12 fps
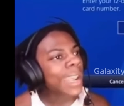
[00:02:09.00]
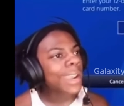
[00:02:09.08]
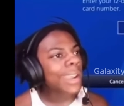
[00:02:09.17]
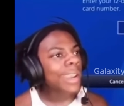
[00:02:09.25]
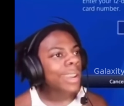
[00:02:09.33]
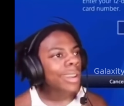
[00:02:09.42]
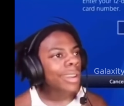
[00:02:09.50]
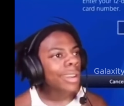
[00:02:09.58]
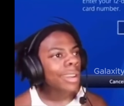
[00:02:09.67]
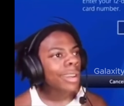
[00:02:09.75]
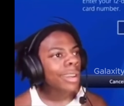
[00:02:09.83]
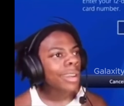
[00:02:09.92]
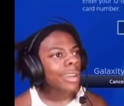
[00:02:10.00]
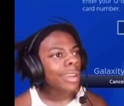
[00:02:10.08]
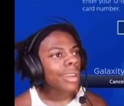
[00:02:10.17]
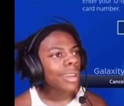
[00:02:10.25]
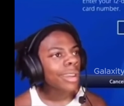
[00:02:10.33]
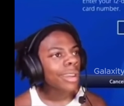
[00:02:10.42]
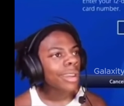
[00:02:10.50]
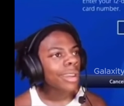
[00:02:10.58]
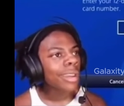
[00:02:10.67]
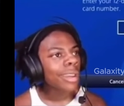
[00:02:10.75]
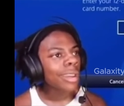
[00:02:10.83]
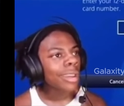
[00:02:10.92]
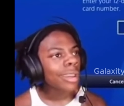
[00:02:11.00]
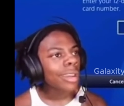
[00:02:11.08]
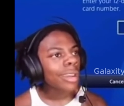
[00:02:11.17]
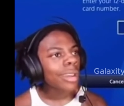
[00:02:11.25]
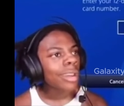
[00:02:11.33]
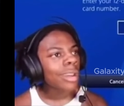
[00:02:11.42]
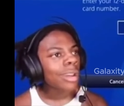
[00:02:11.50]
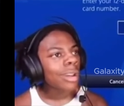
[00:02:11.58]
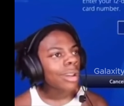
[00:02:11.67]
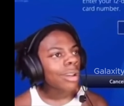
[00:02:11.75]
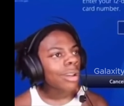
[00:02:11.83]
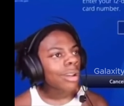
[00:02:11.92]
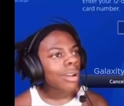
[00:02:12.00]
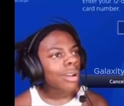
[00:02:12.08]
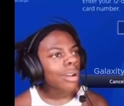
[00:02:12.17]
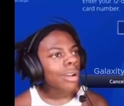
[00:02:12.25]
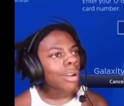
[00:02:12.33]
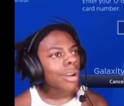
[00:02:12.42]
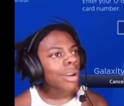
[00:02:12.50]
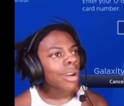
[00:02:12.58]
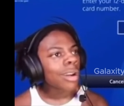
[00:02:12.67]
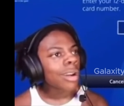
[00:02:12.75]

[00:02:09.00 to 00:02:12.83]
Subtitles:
(silence)